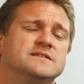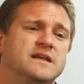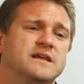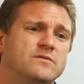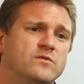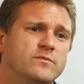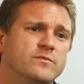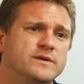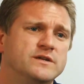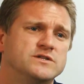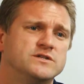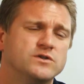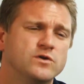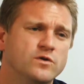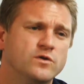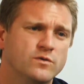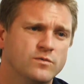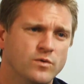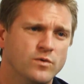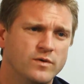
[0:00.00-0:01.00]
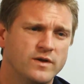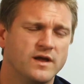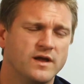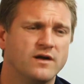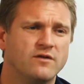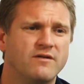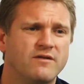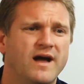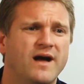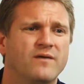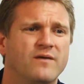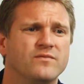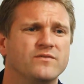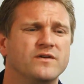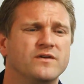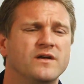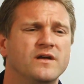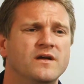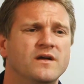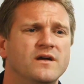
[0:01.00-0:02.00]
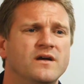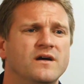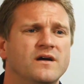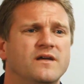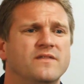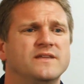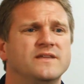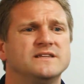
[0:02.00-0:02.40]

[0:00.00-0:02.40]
they will be sore walking around. And